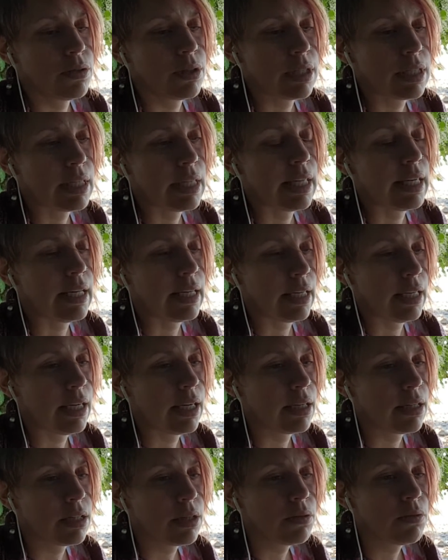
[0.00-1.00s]
just letting
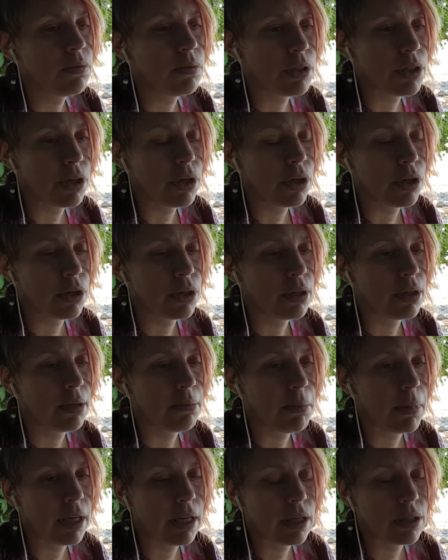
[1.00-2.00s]
it return
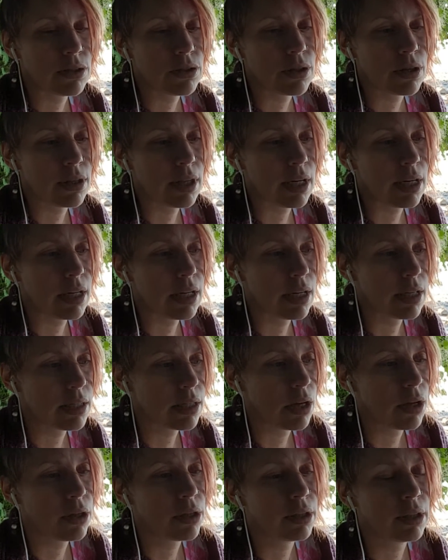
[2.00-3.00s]
and making sure that it is
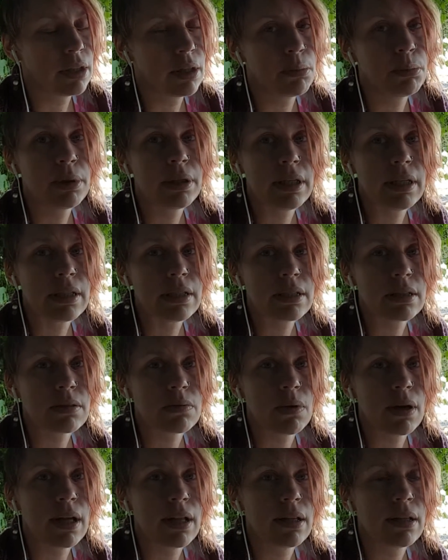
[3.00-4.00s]
all complete as
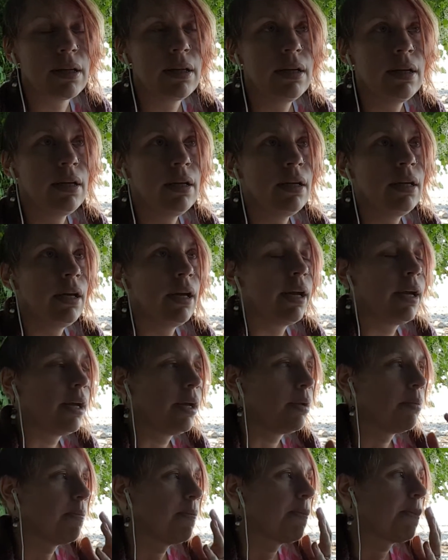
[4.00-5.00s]
well.
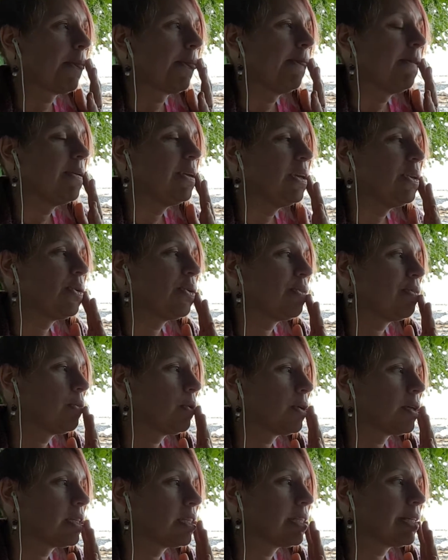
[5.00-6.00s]
You know, of
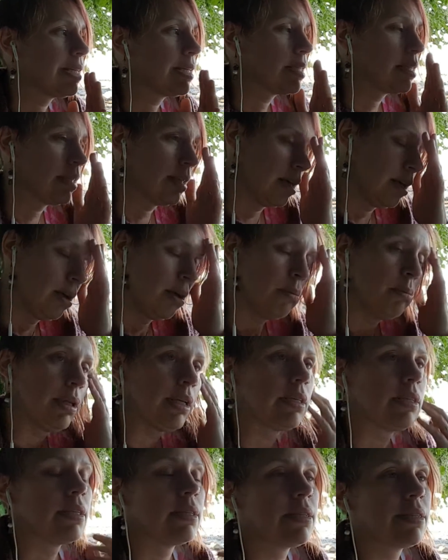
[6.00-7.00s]
course, these
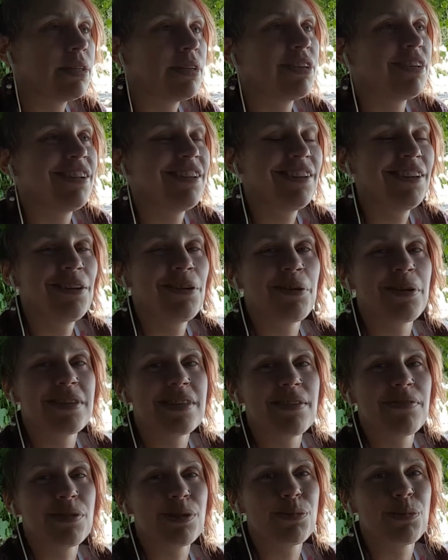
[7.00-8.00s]
places there always
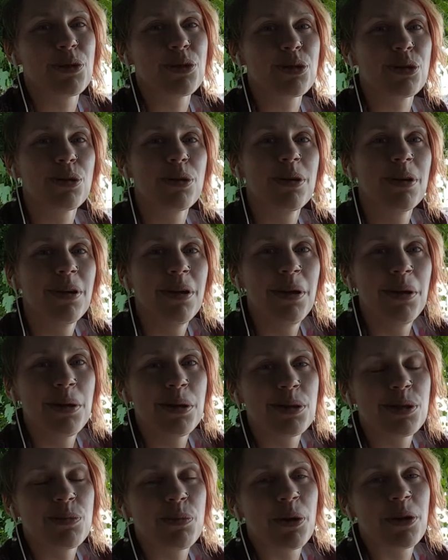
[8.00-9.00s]
have a special
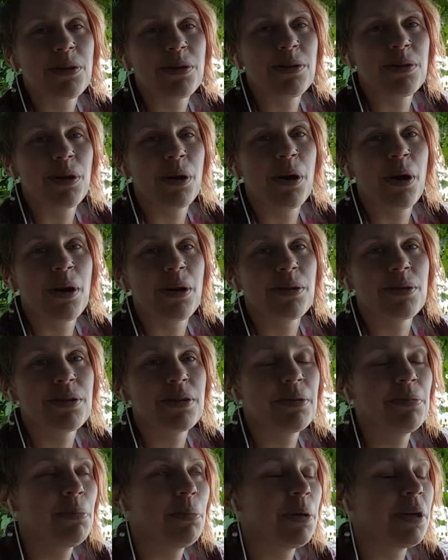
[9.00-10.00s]
spot in your heart,
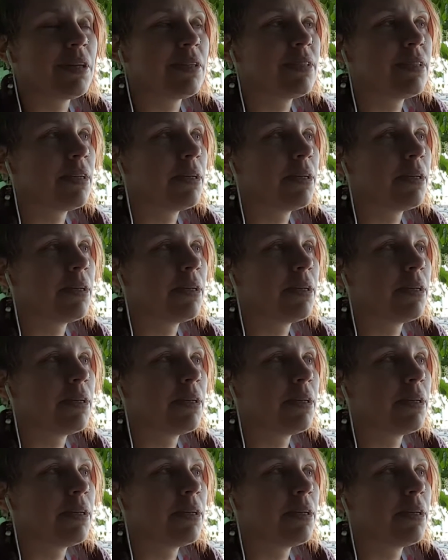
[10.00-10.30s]
but